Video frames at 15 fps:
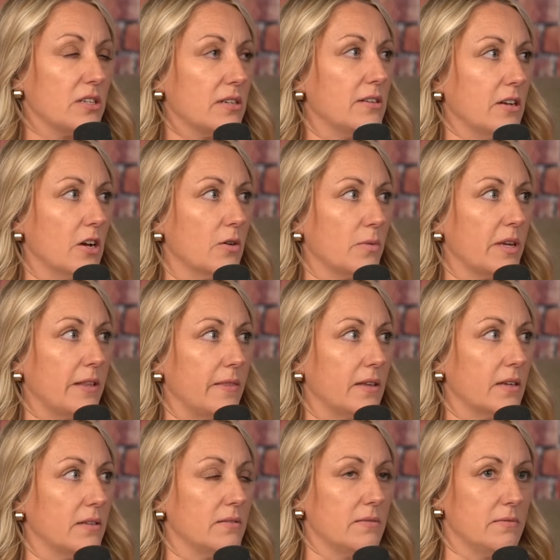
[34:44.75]
you know, in mm -hmm. the
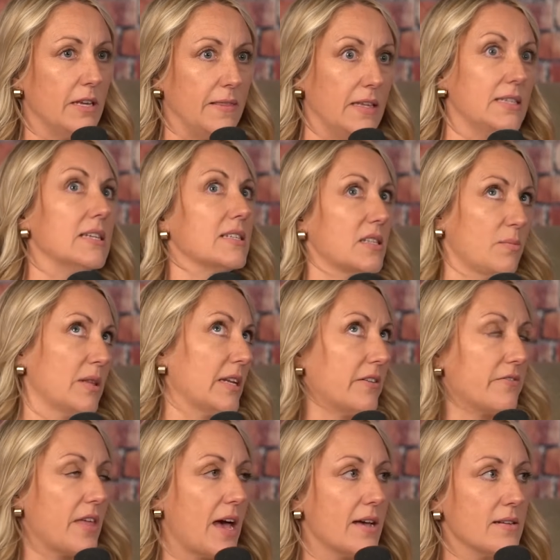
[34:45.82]
in the mm-hmm. discipline of
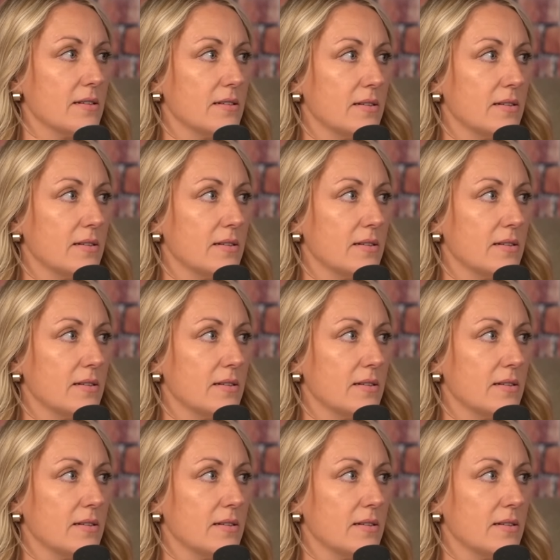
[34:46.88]
that.